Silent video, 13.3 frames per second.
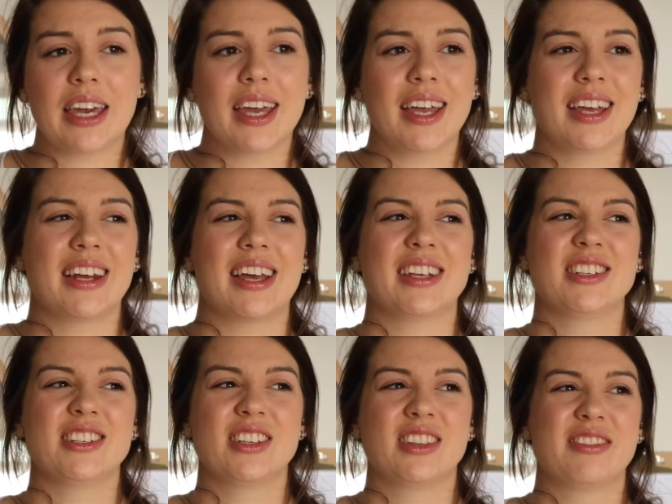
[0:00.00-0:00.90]
it,
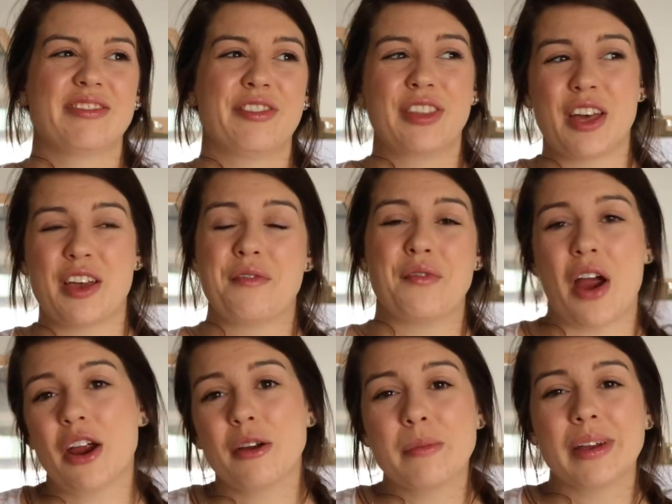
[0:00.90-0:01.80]
and for the
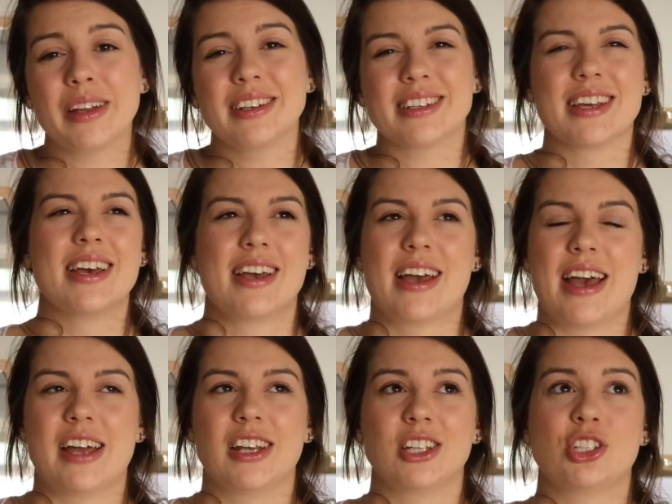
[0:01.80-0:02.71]
environment.
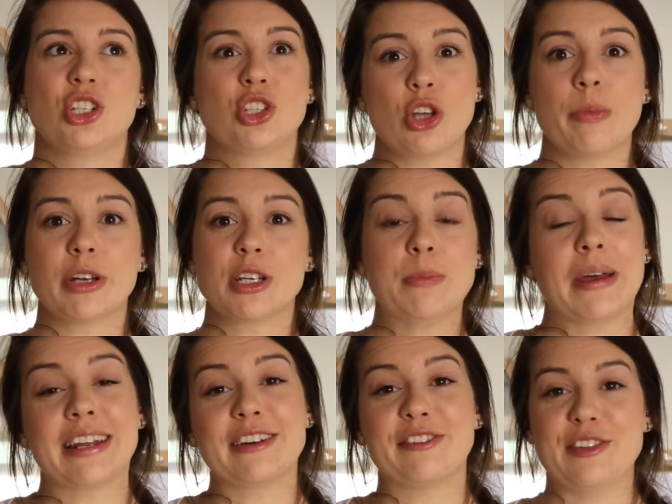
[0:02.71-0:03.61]
And it's just so much
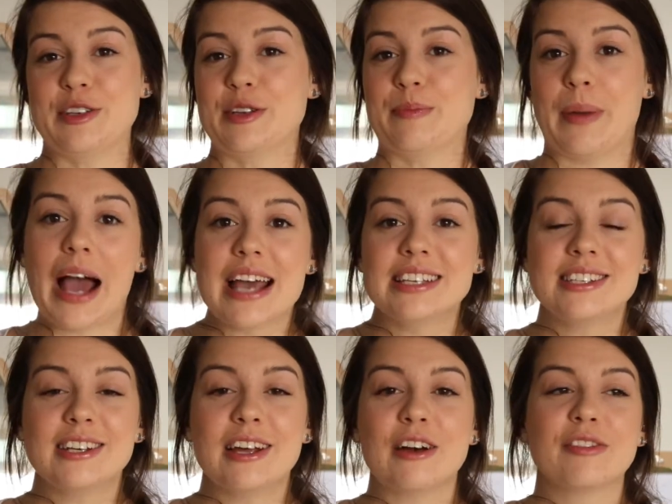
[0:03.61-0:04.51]
better for you to buy
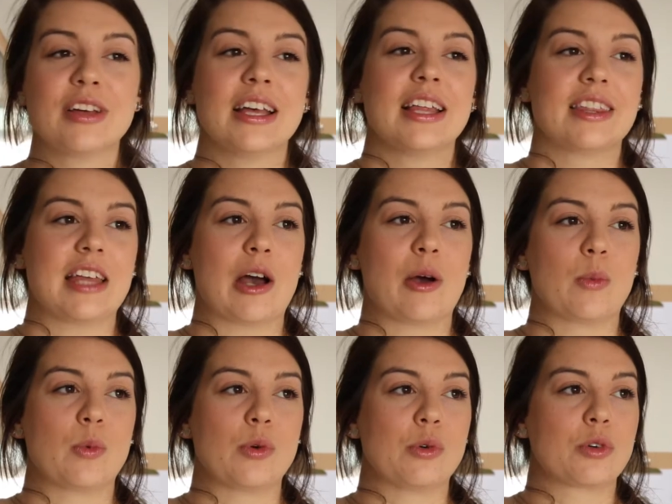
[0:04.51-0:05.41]
stuff
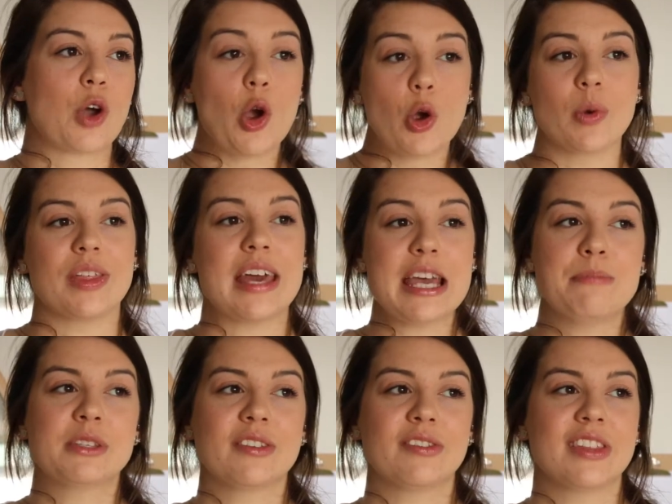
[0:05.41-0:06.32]
that will go with
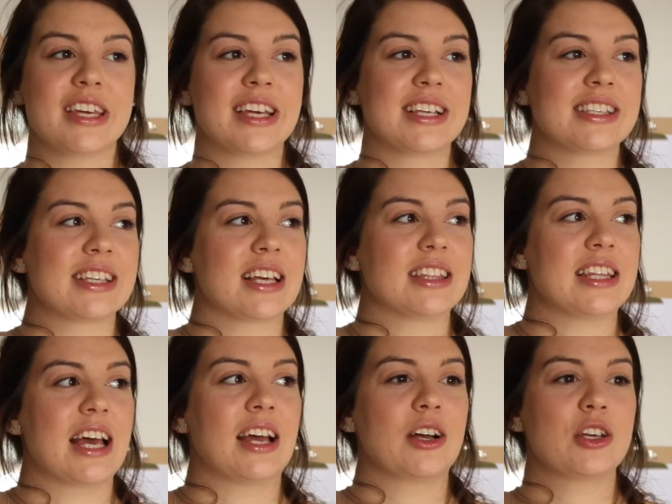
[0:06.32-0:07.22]
heaps of things and
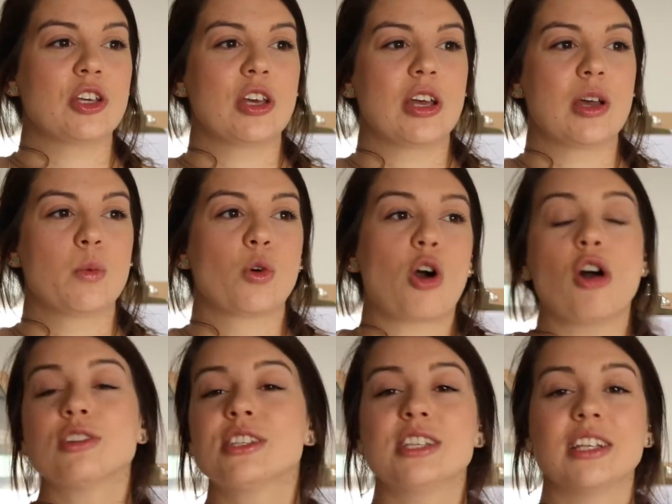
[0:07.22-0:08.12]
that will
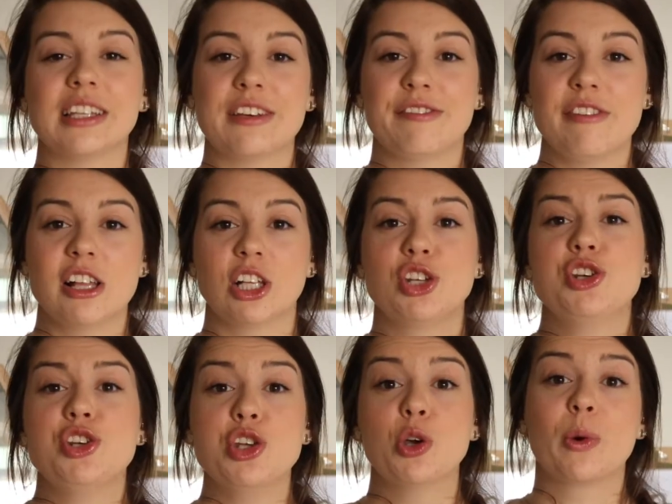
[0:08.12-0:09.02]
constantly feel
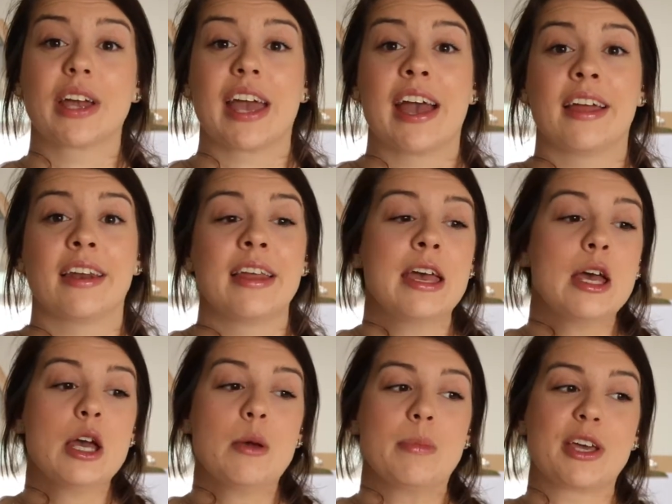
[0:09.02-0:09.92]
new again
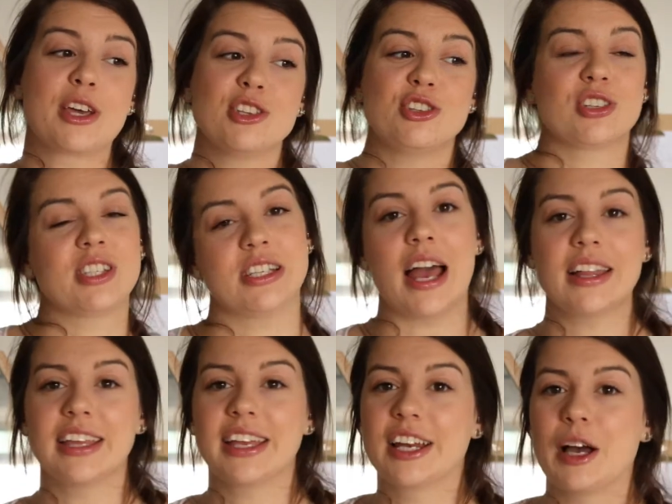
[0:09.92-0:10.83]
because you're
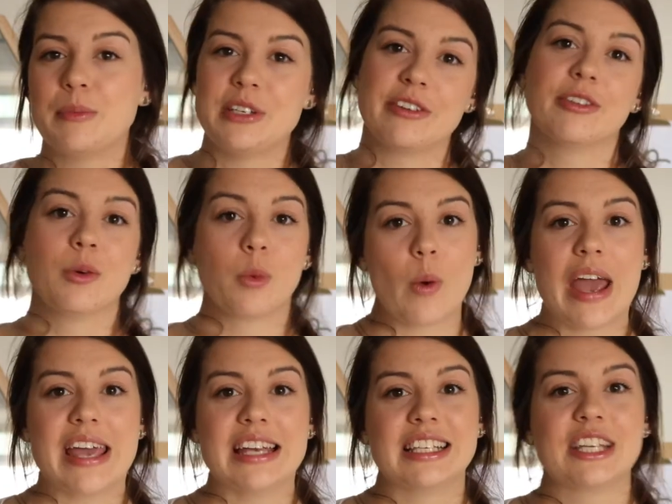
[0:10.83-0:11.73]
styling it up different
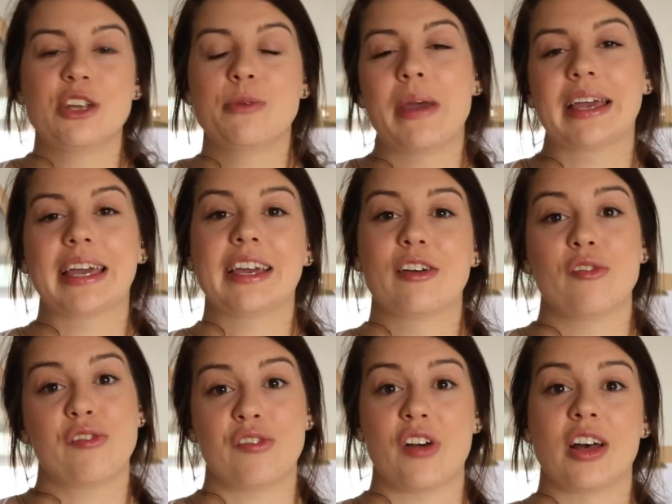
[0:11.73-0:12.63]
ways and you're making
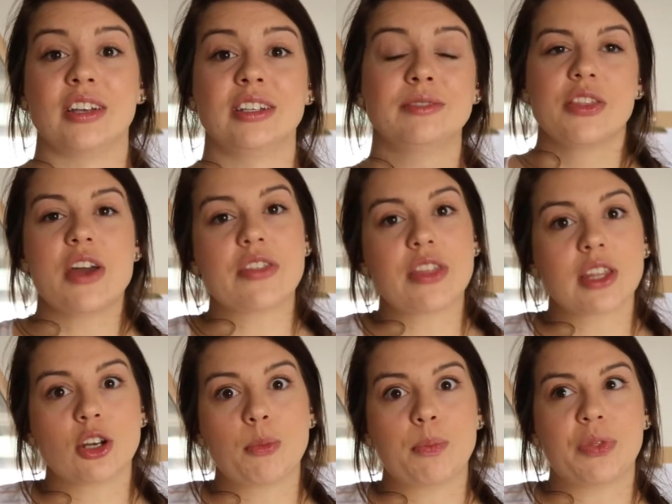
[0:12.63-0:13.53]
it fun. The other
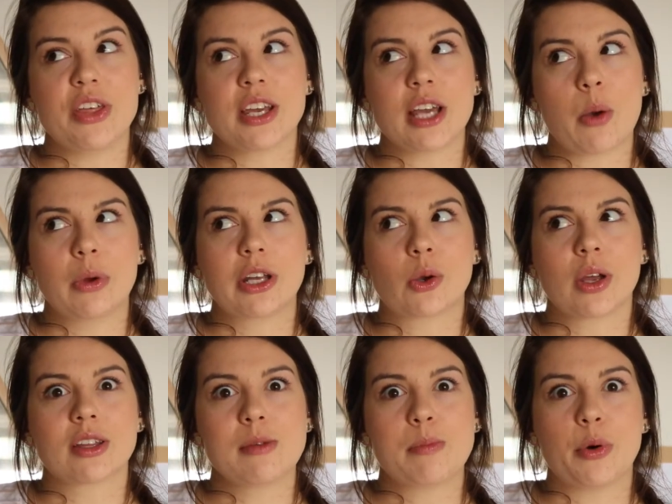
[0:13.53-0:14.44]
little thing I want to
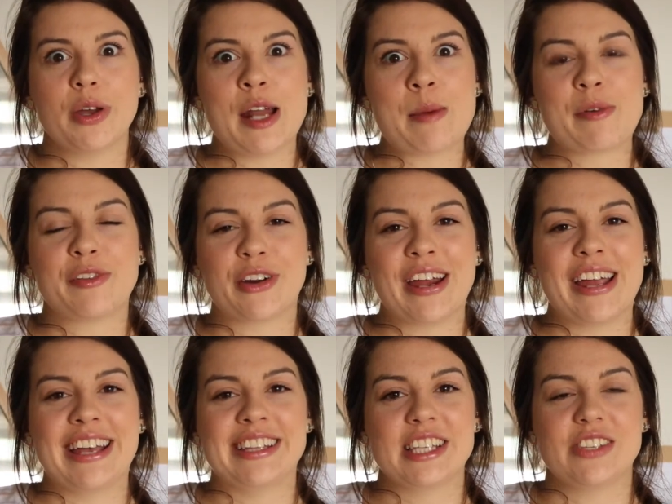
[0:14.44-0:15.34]
quickly point out before I
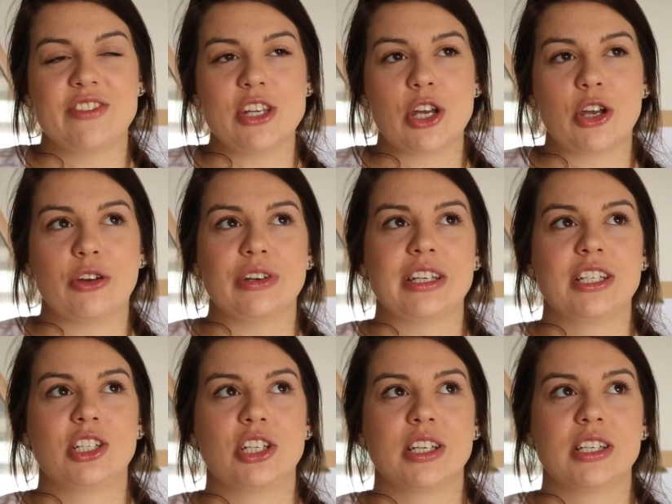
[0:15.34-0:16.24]
end this video
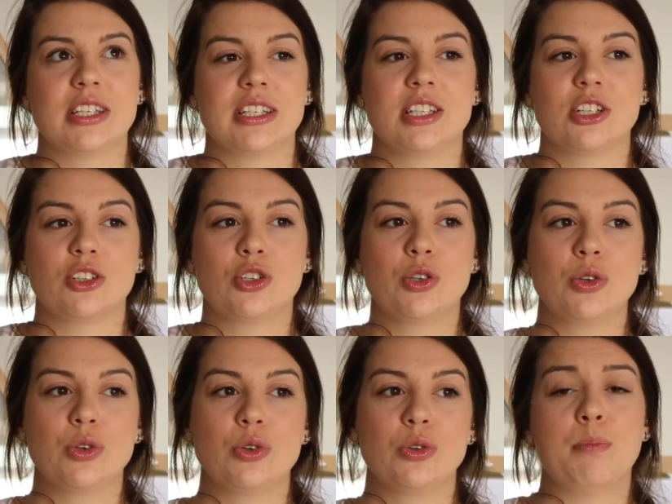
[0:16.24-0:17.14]
is just
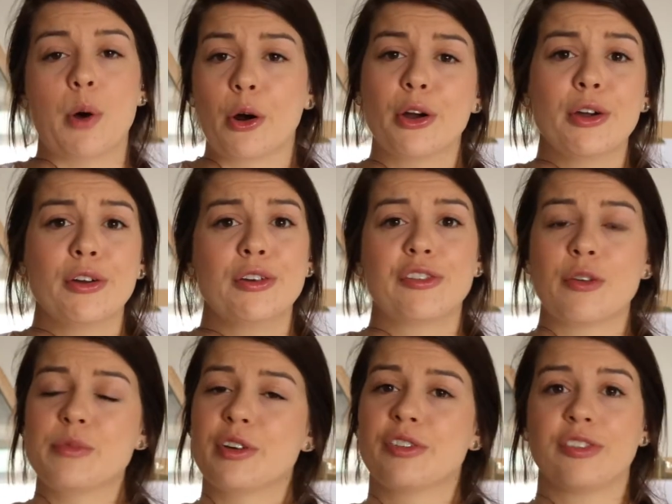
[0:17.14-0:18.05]
to borrow
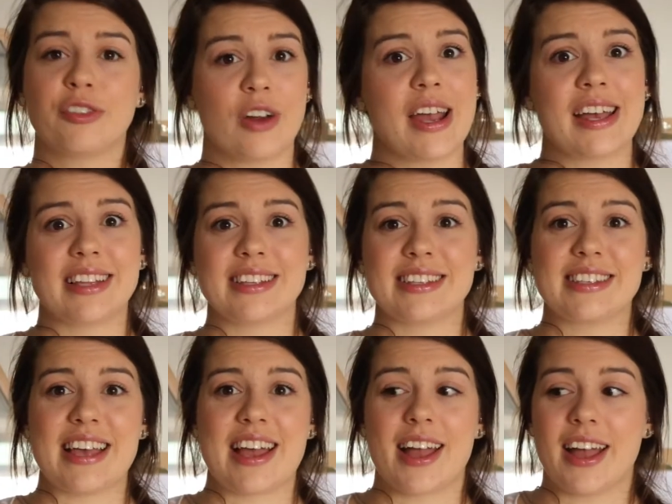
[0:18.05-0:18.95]
from your
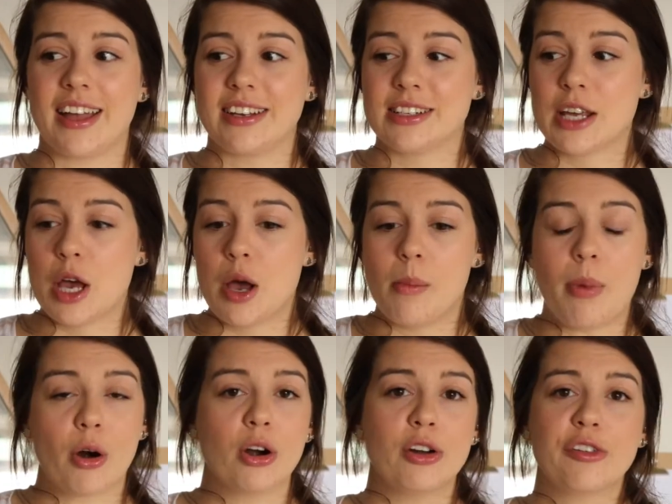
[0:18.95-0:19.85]
friends and
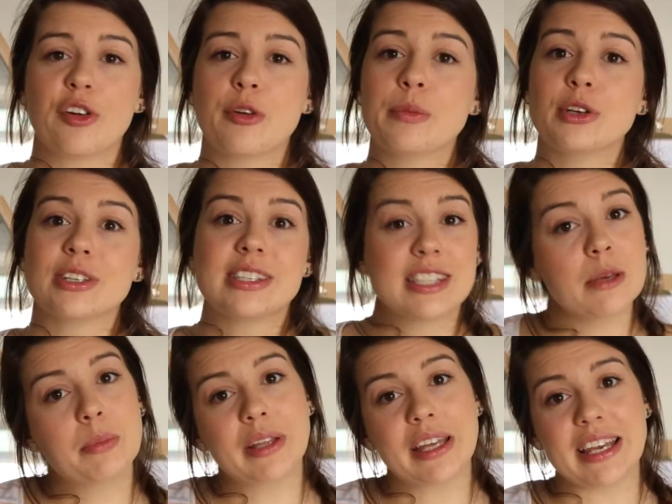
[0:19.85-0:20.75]
borrow from your
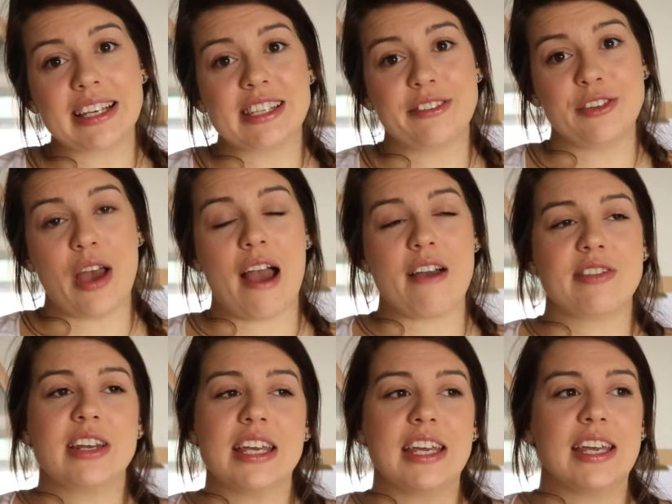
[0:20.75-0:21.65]
siblings if you
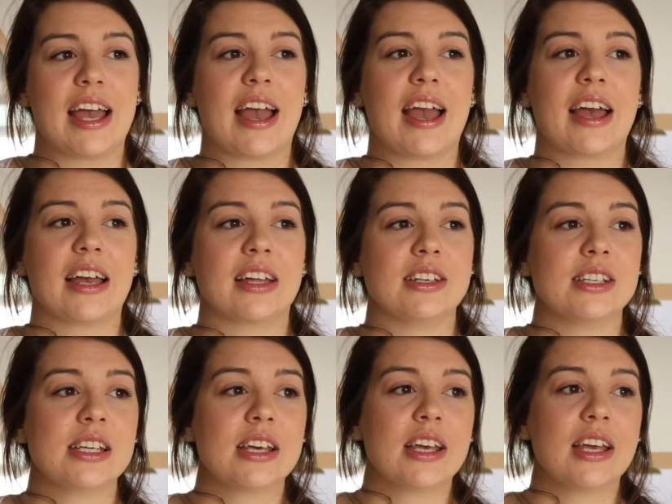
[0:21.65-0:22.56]
have any,
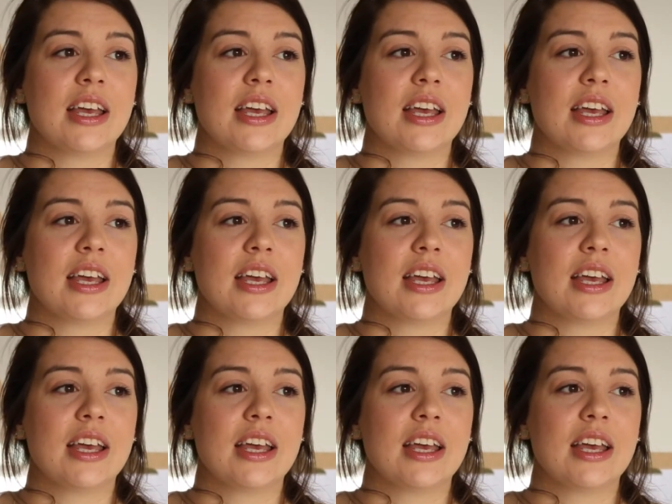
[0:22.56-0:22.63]
and